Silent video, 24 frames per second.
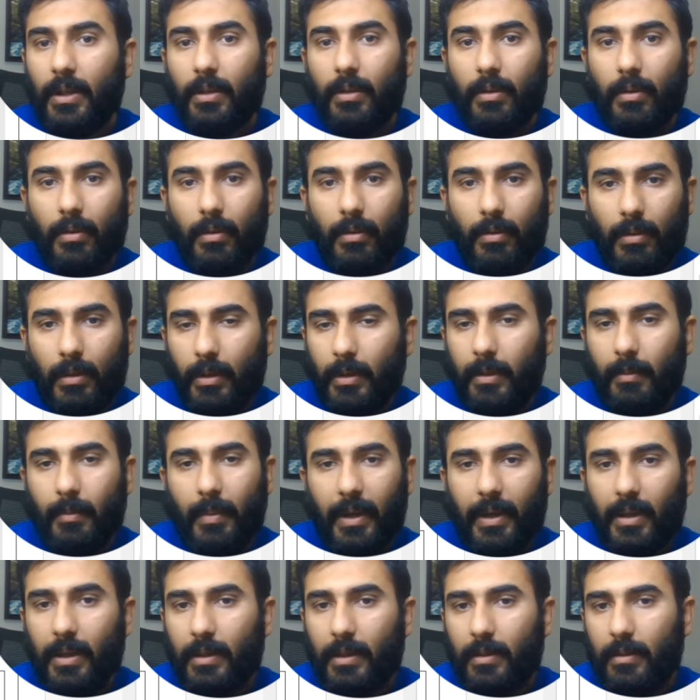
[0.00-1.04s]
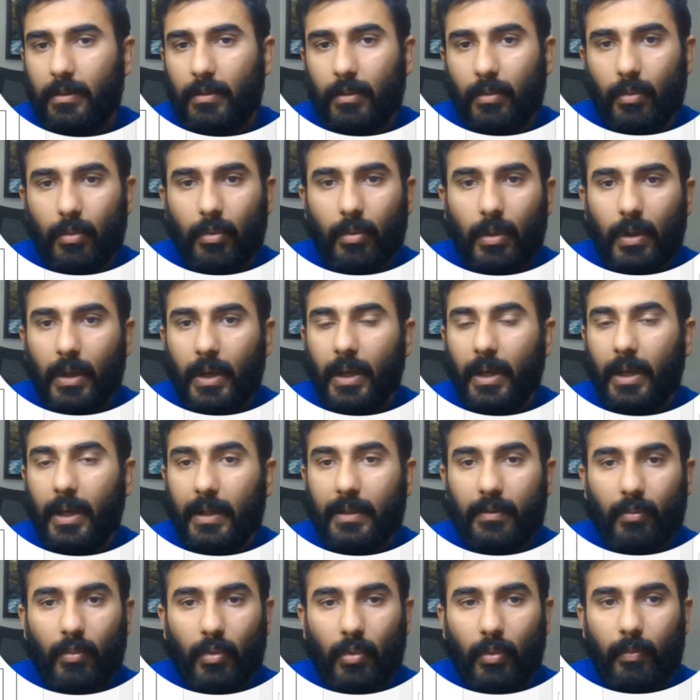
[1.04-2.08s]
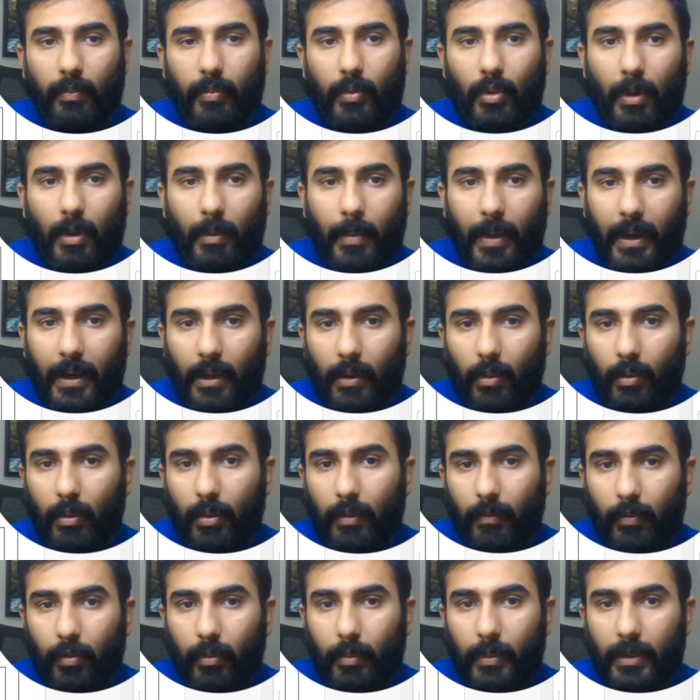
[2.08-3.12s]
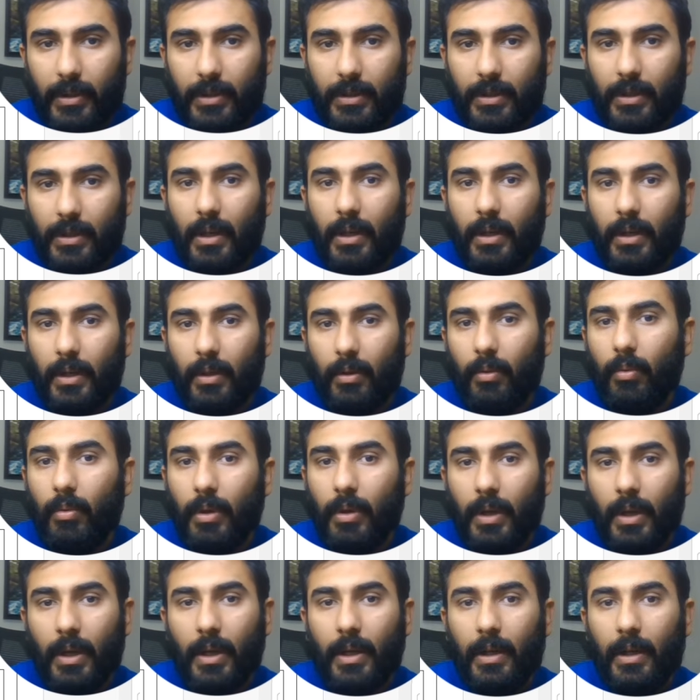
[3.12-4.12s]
In my case, no. Let's move to the background information. Continued.